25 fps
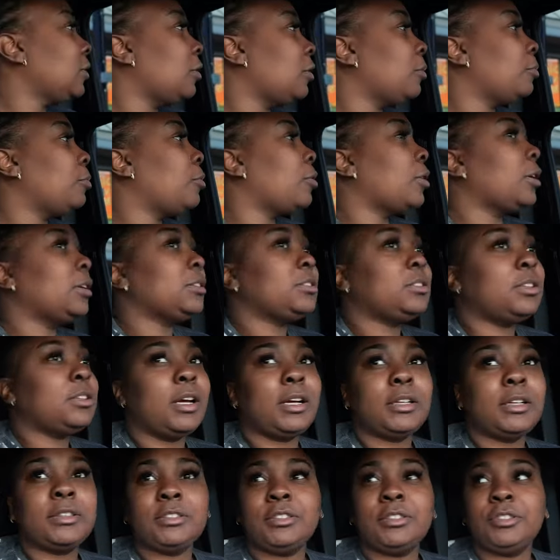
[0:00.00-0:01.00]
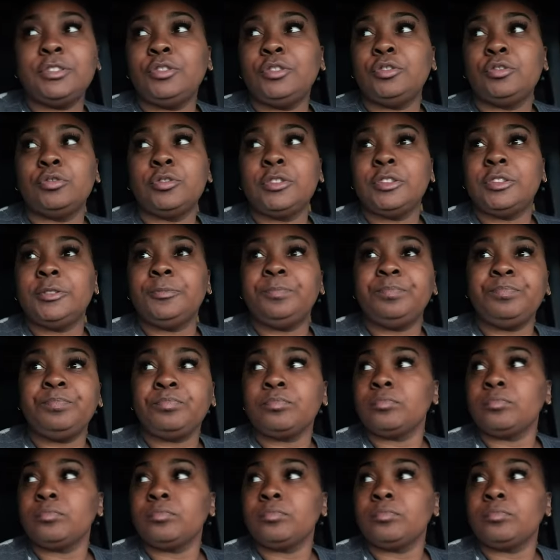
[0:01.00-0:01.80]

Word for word: go park and talk and enjoy it.